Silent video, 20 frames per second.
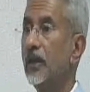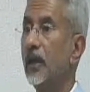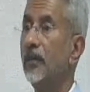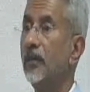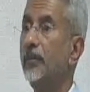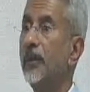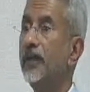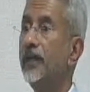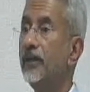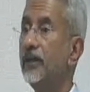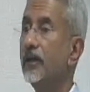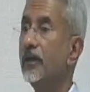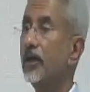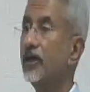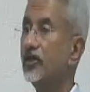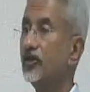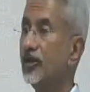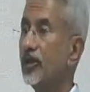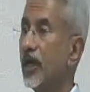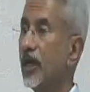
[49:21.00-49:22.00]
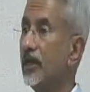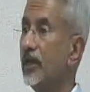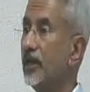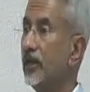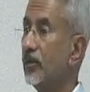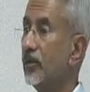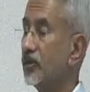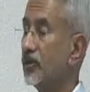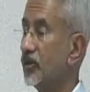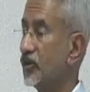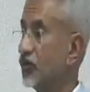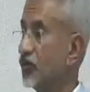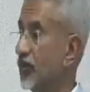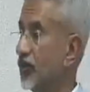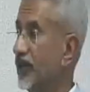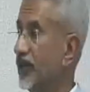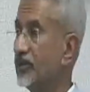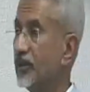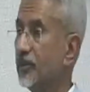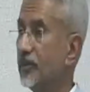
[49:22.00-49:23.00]
A better understanding on the
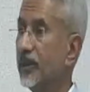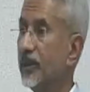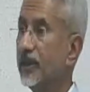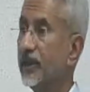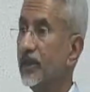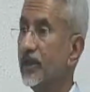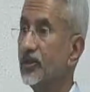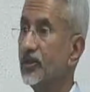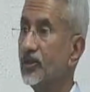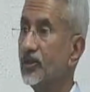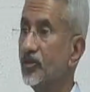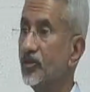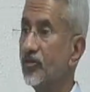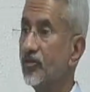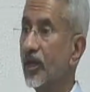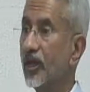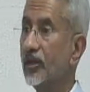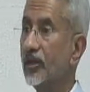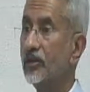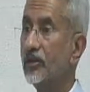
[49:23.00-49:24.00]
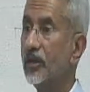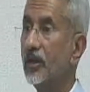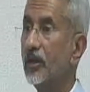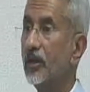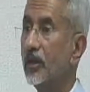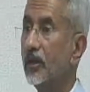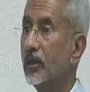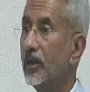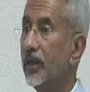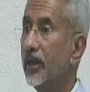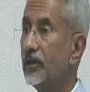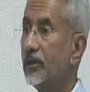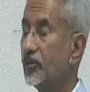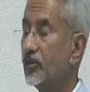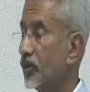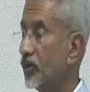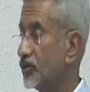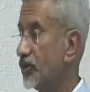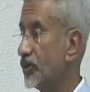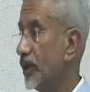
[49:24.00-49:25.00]
space applications front led
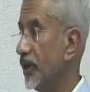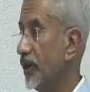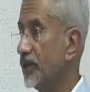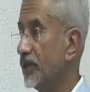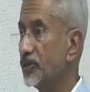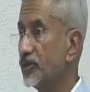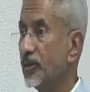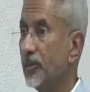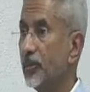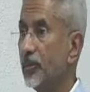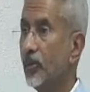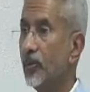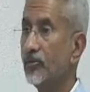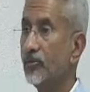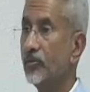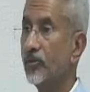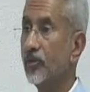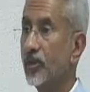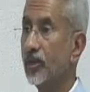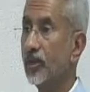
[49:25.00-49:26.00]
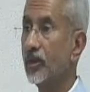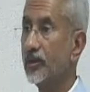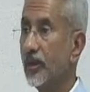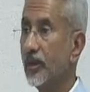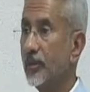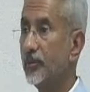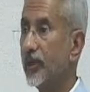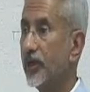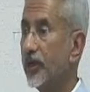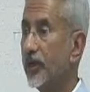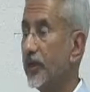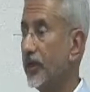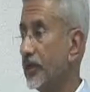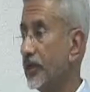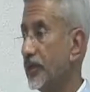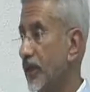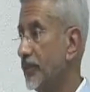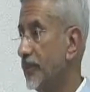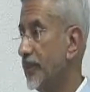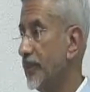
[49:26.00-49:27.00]
to Australian support for a temporary
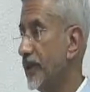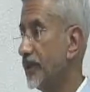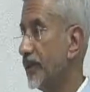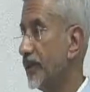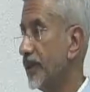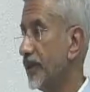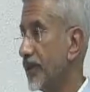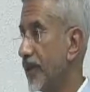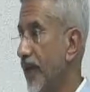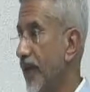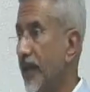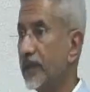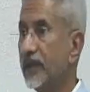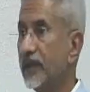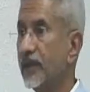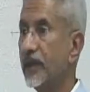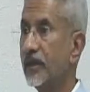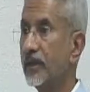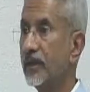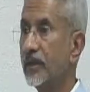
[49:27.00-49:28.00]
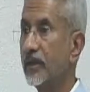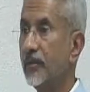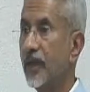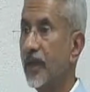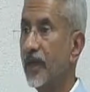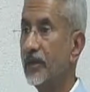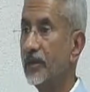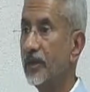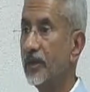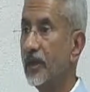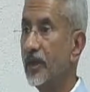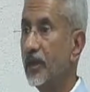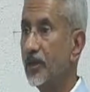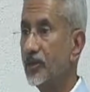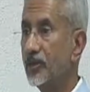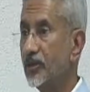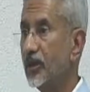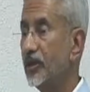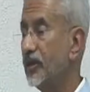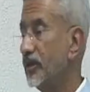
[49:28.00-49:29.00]
telemetry tracking and command
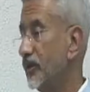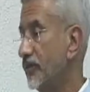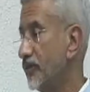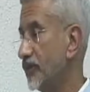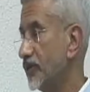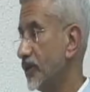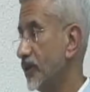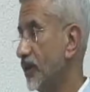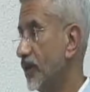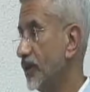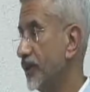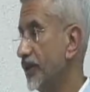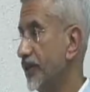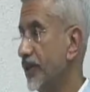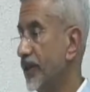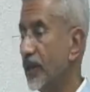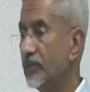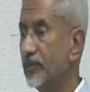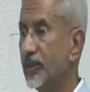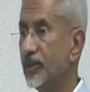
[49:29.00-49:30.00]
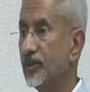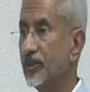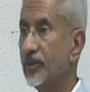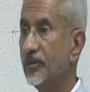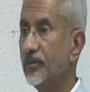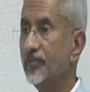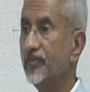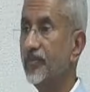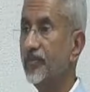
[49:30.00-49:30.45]
center for the Gaganyaan mission.